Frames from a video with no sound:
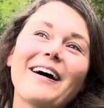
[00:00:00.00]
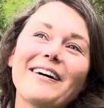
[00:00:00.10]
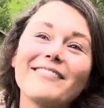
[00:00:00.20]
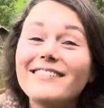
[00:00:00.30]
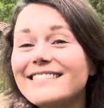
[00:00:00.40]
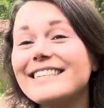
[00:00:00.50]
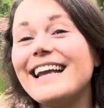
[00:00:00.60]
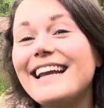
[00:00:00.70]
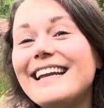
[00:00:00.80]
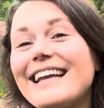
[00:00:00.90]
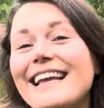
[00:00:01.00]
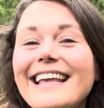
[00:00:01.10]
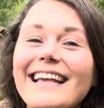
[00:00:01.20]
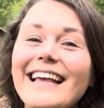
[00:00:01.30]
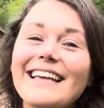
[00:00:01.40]

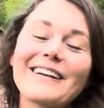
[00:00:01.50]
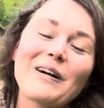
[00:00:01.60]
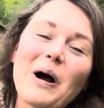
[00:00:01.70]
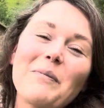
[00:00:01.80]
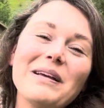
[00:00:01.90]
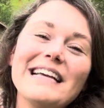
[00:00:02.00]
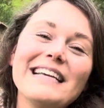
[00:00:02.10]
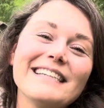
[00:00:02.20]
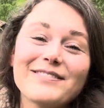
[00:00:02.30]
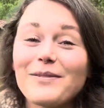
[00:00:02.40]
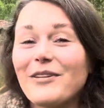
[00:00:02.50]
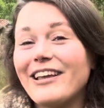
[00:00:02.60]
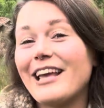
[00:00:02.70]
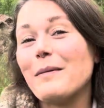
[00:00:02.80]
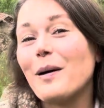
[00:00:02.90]
resonating, comment if something
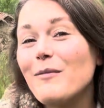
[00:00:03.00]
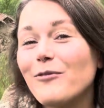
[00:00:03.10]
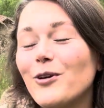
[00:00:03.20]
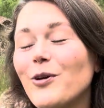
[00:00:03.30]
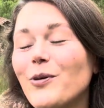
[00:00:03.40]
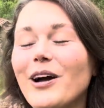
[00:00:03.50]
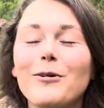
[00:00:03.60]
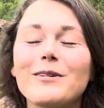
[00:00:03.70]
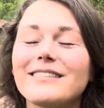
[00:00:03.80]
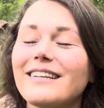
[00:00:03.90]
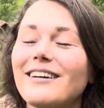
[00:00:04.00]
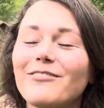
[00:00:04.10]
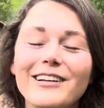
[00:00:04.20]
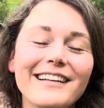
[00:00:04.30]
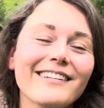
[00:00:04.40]
came up for you. I always love
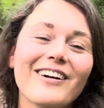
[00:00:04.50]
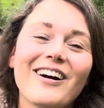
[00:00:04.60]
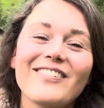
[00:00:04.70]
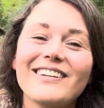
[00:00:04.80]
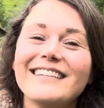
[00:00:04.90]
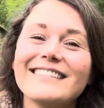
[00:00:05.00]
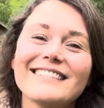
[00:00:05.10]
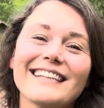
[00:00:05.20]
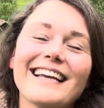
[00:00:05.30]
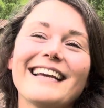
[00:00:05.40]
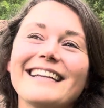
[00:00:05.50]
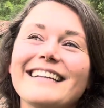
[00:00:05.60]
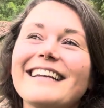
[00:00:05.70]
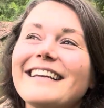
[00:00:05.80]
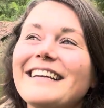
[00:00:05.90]
reading the comments and,
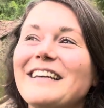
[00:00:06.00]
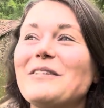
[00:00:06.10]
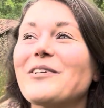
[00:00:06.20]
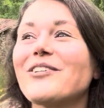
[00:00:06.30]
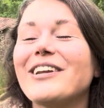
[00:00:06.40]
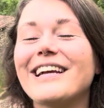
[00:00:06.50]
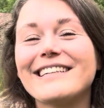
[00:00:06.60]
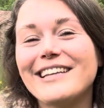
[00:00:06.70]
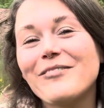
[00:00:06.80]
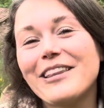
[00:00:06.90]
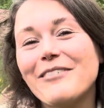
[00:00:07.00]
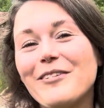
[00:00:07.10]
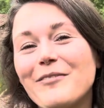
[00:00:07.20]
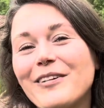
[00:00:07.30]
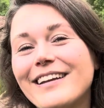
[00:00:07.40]
you know, connecting with
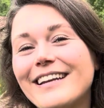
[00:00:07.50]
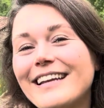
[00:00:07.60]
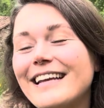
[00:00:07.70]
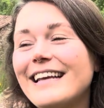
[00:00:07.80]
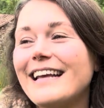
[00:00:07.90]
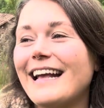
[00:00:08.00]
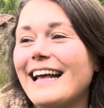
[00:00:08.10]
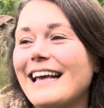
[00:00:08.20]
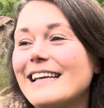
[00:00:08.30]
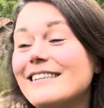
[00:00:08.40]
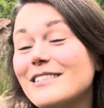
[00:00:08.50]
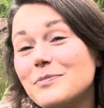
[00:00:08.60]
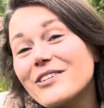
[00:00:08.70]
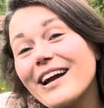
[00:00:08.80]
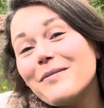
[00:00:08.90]
everyone. And
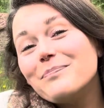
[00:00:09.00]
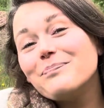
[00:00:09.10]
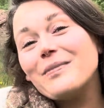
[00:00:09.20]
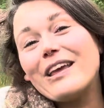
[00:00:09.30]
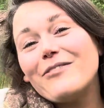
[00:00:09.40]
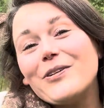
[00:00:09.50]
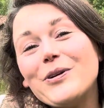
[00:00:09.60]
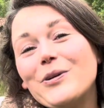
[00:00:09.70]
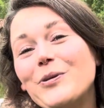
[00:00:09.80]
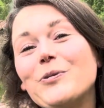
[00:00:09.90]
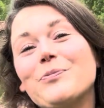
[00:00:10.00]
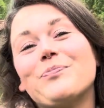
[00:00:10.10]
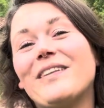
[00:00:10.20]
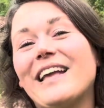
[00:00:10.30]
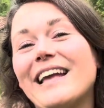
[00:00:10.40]
subscribe if you're new.
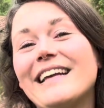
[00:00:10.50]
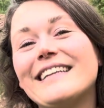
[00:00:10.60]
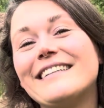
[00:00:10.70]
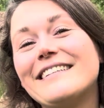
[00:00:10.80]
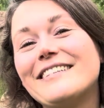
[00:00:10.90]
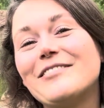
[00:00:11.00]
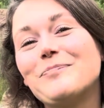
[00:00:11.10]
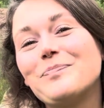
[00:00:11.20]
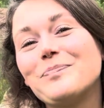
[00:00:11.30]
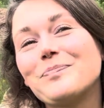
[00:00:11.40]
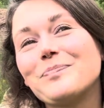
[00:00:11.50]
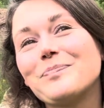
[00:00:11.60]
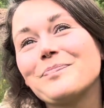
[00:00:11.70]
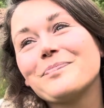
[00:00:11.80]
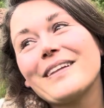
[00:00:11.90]
And
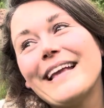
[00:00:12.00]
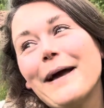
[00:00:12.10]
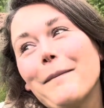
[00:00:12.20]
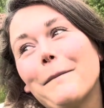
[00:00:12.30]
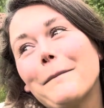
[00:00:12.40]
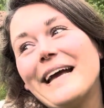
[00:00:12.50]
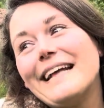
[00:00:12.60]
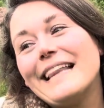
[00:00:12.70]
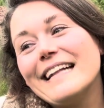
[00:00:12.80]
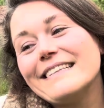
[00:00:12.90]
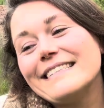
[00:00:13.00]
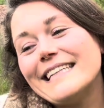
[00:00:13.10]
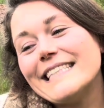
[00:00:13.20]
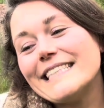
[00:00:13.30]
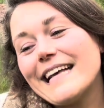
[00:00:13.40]
yeah, that's
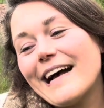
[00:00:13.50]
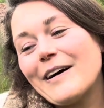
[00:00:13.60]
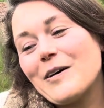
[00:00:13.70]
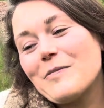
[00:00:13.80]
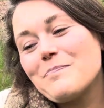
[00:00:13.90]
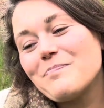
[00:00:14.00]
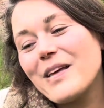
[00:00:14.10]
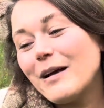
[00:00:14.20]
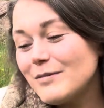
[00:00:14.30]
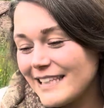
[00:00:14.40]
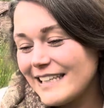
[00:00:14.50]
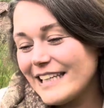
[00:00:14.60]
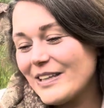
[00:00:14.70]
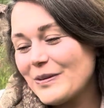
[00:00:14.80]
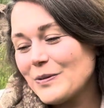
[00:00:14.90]
it. I'm
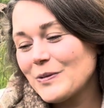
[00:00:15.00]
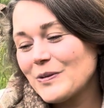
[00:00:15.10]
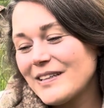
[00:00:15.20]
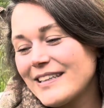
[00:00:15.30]
sending you